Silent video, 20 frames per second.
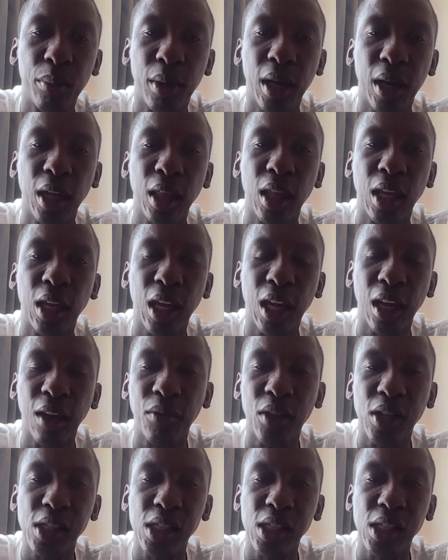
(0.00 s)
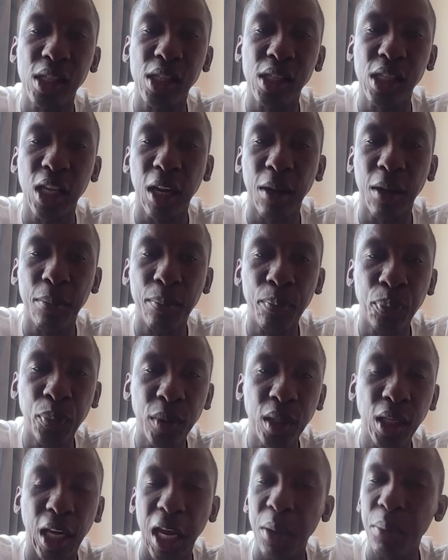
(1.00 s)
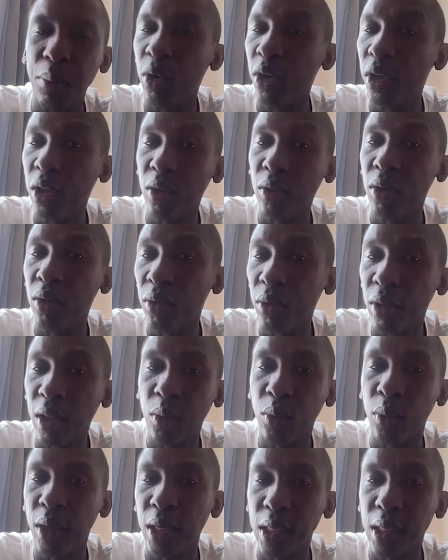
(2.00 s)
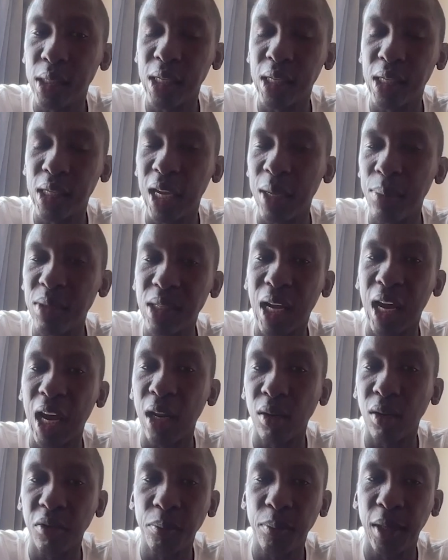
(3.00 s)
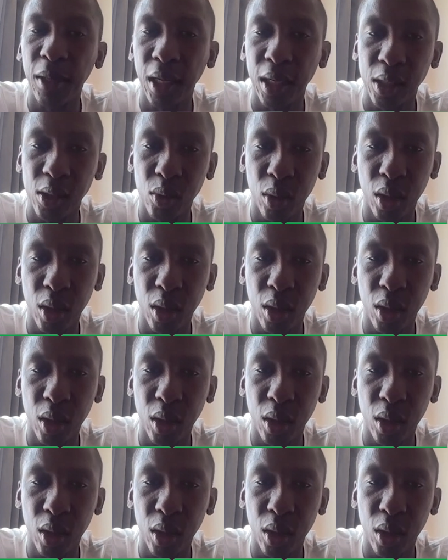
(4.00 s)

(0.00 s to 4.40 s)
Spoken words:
whereby they have the same game model or the way, same style of play.